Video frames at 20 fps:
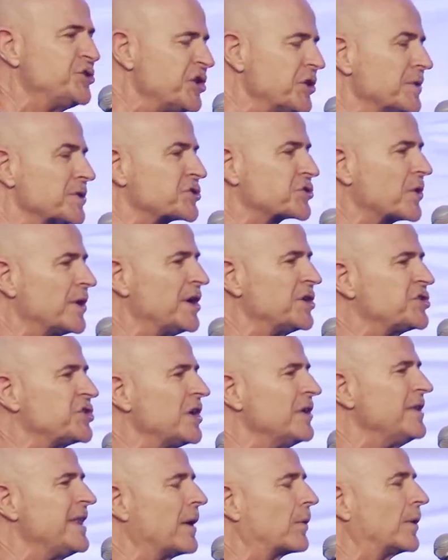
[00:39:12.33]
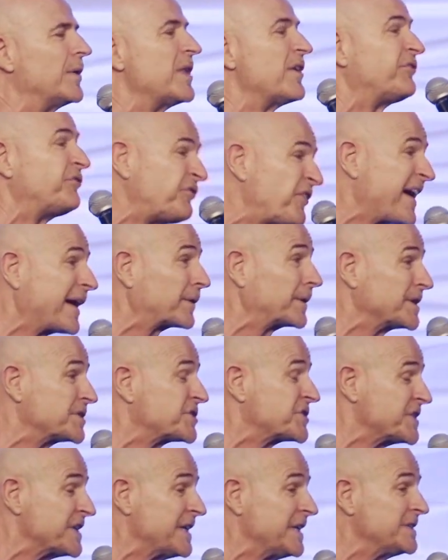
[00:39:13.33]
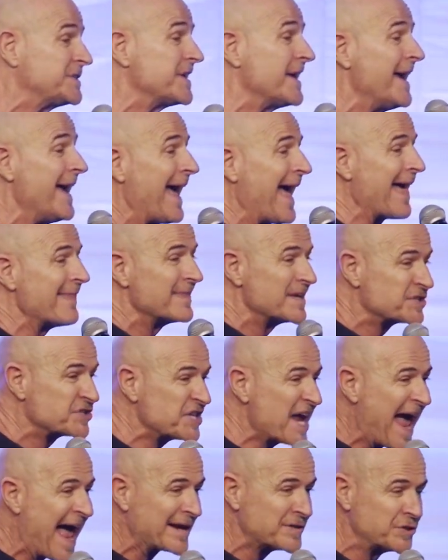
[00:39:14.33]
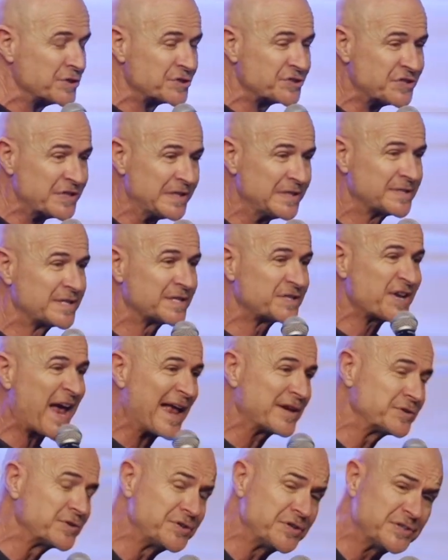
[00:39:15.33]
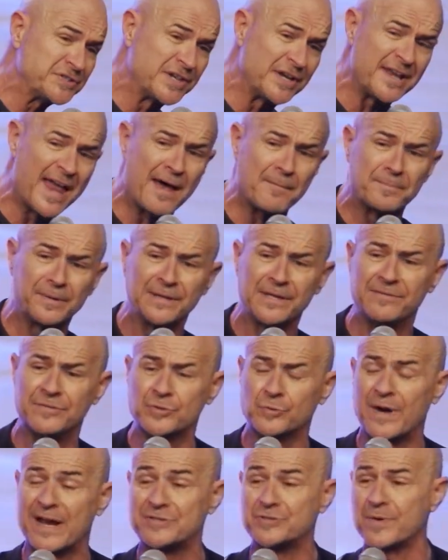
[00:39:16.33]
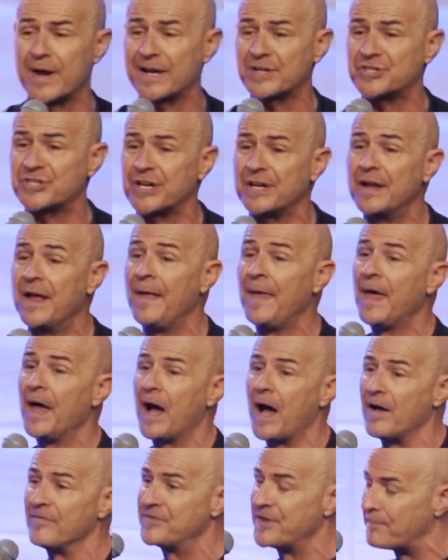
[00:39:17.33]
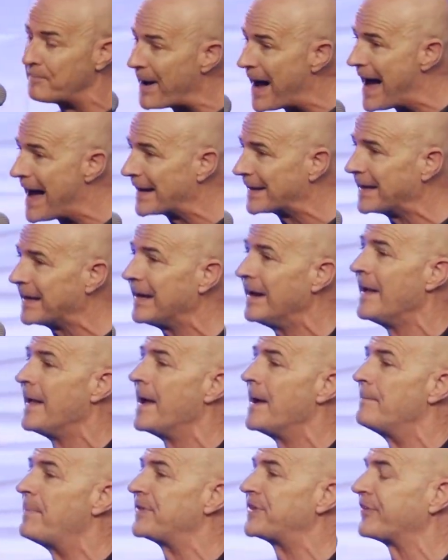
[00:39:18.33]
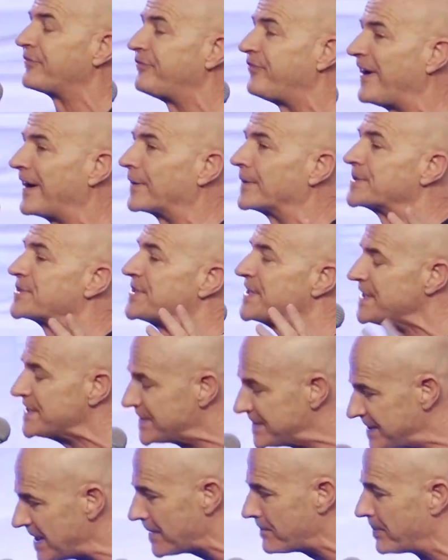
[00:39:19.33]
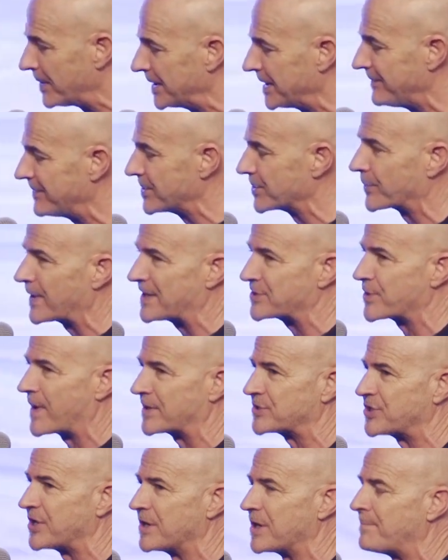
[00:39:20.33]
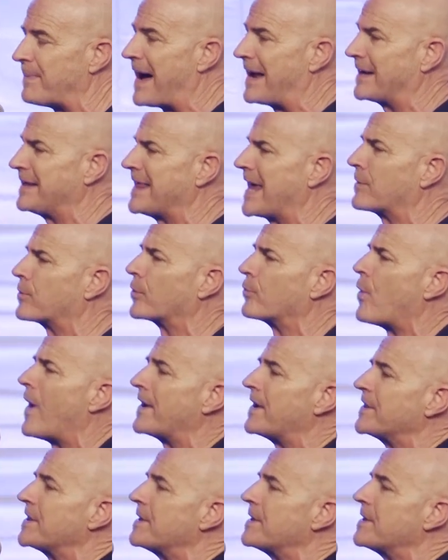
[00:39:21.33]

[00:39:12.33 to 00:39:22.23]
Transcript: Jewish tradition, there were the Pharisees and the Sadducees. The Sadducees did not believe in the resurrection of the body, but the Pharisees did believe in the resurrection of the body. They were one